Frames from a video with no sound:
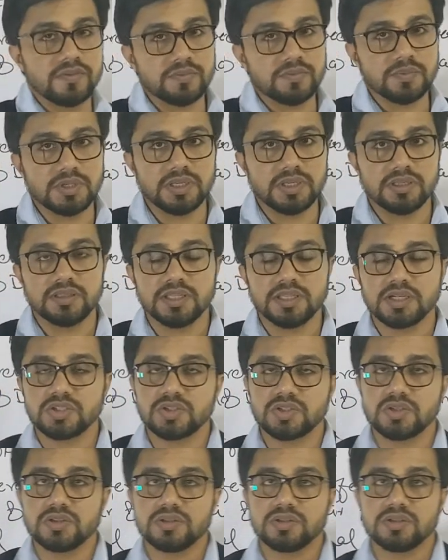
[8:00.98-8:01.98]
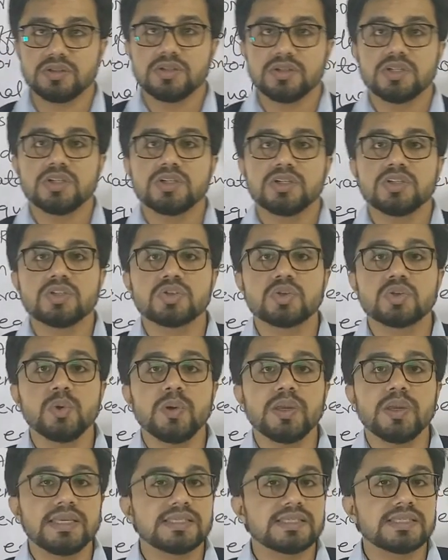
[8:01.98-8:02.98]
by 50. That's all.
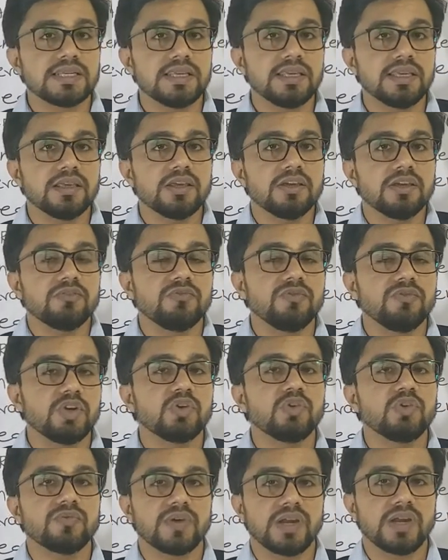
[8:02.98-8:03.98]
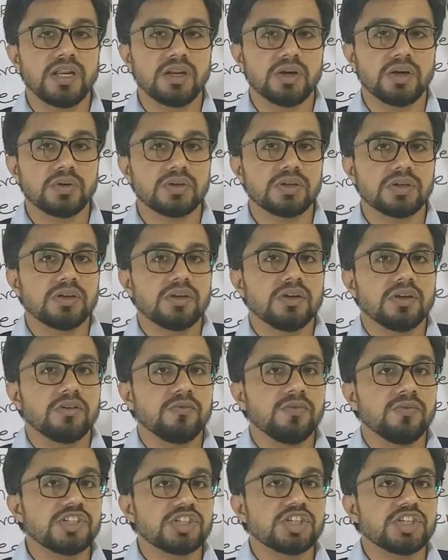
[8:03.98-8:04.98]
So easily we could find out
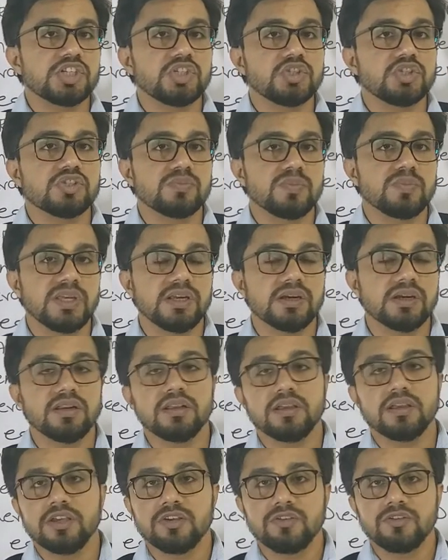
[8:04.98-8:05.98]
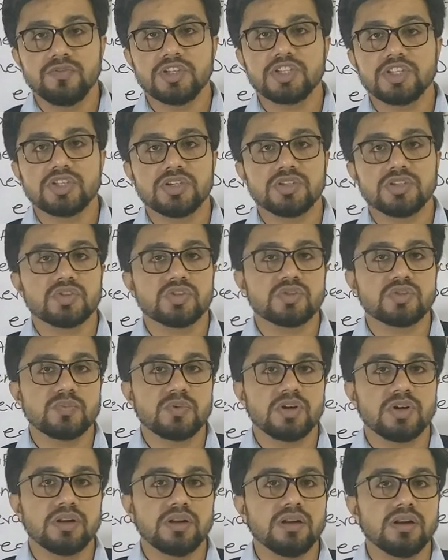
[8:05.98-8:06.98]
which ratio is bigger, which ratio is
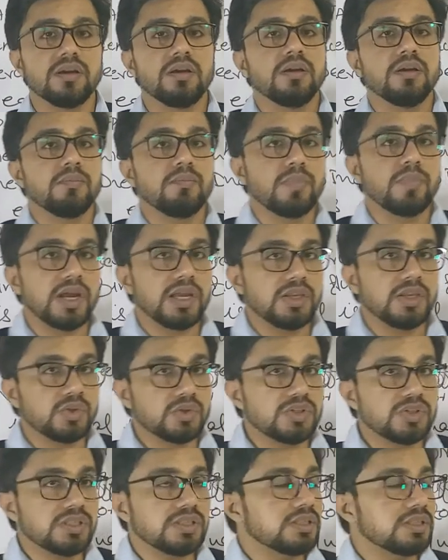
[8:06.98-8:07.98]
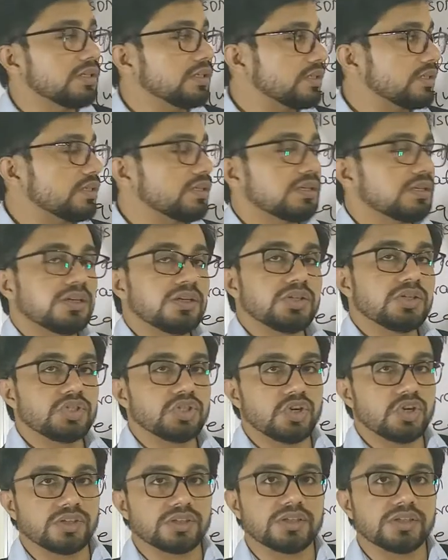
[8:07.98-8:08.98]
smaller by using this
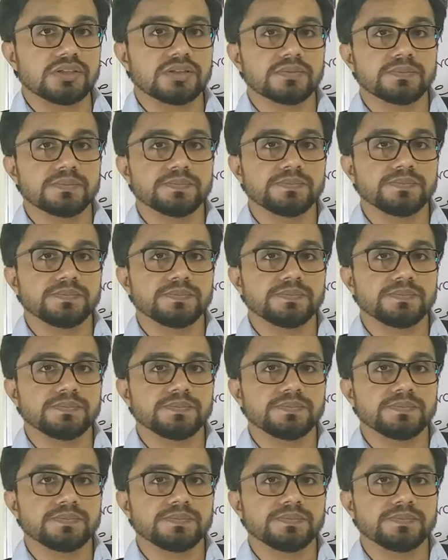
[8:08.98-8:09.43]
shortcut.